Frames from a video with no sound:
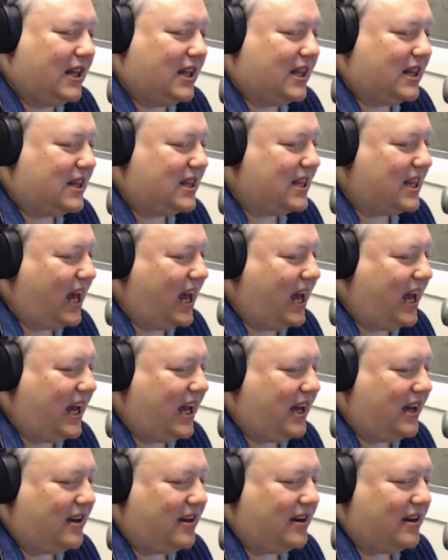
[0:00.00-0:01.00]

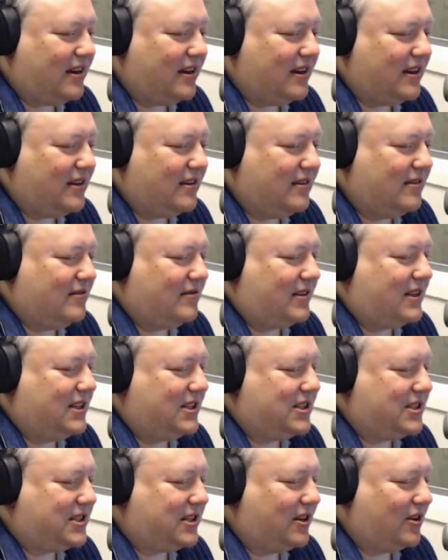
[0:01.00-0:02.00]
they
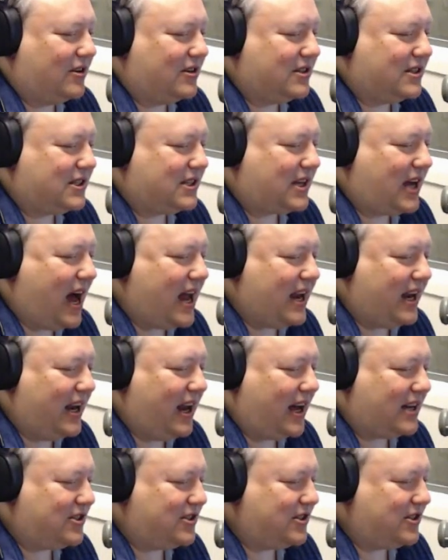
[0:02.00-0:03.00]
considered Scott
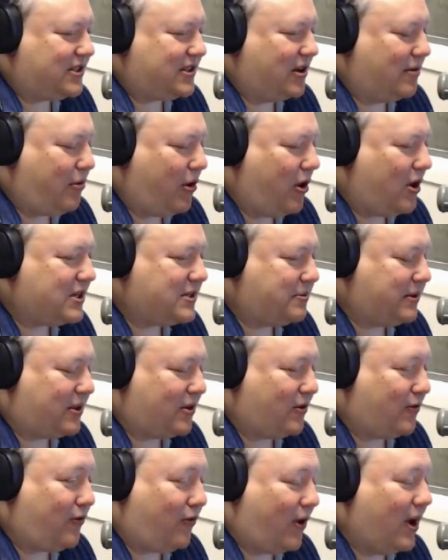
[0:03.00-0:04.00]
not just their boss,
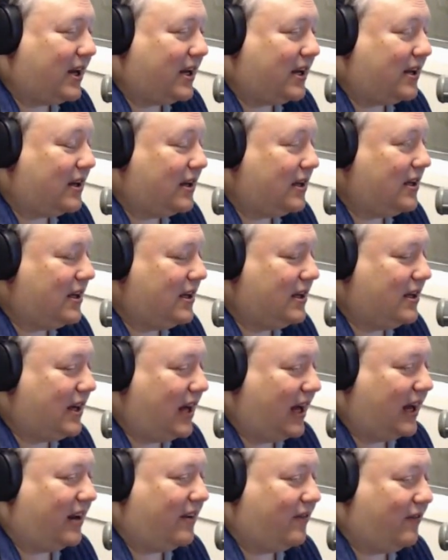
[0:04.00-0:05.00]
but their friend,
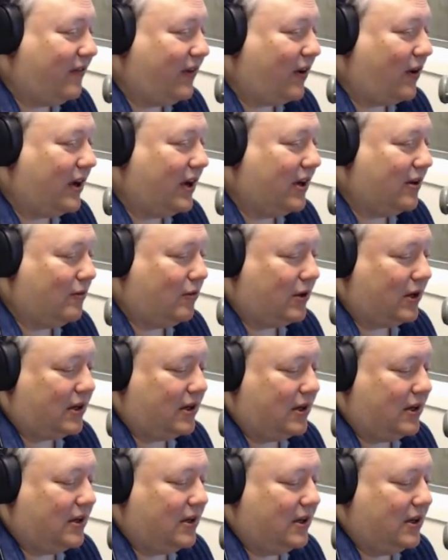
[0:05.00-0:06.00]
and a very good one.
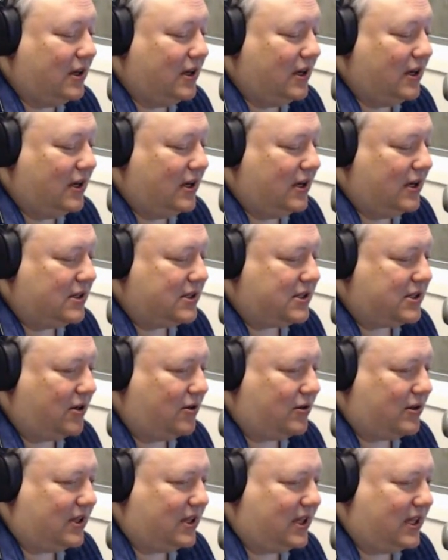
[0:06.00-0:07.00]

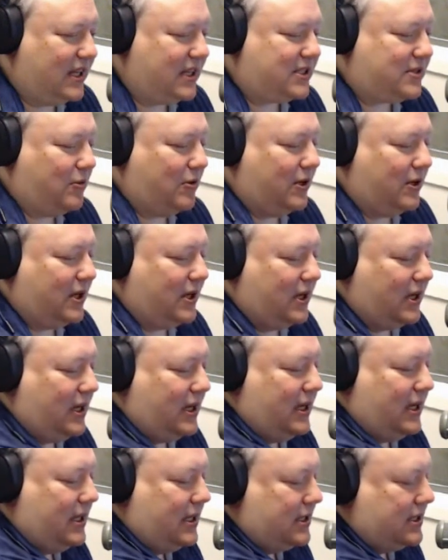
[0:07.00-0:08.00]
So this one
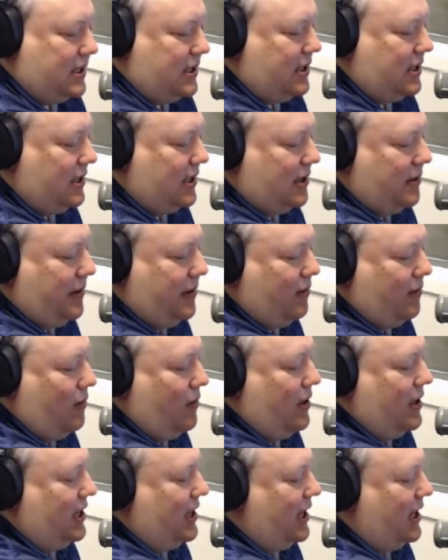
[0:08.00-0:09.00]
is going to be
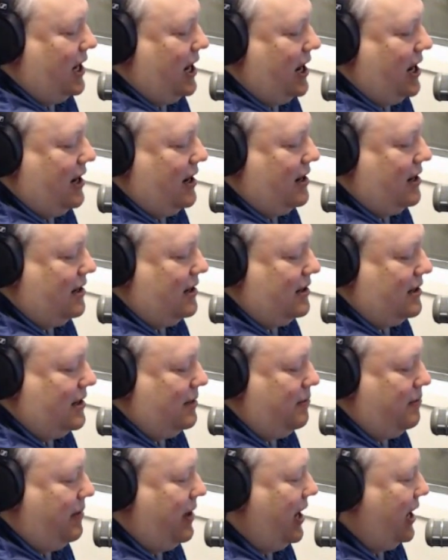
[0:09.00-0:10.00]
one that,
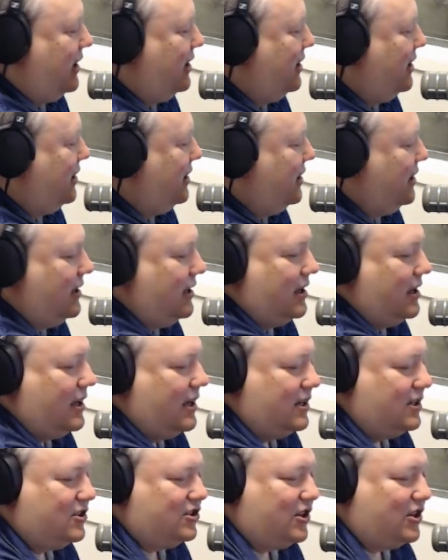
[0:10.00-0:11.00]
oh man,
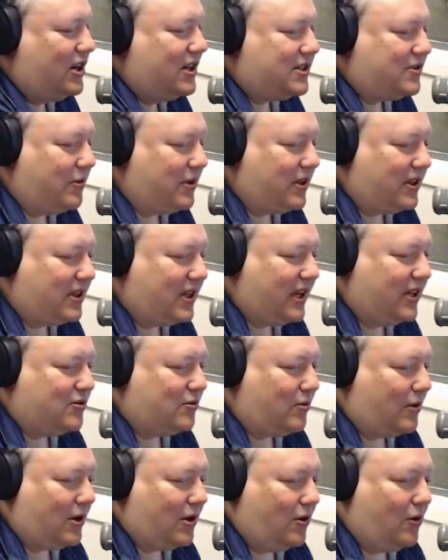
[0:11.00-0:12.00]
just when
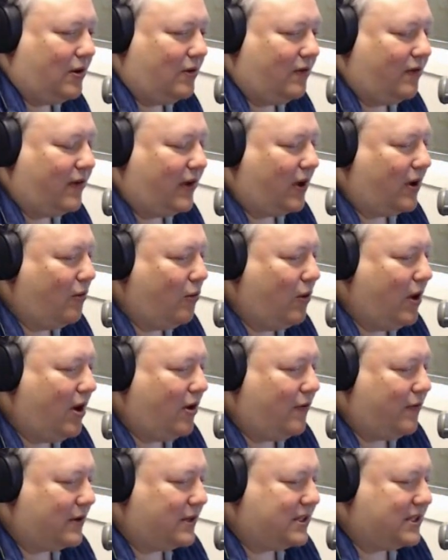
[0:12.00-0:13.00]
things were going very
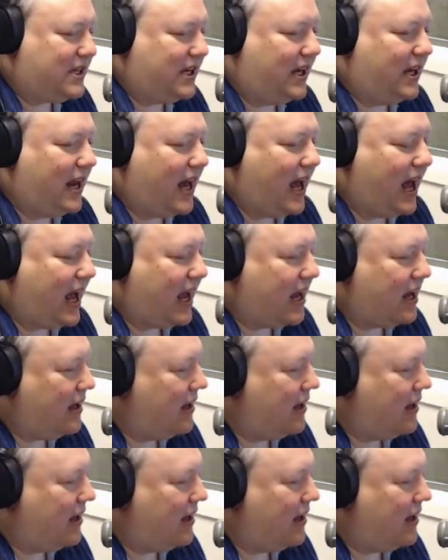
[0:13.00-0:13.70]
well for TNA,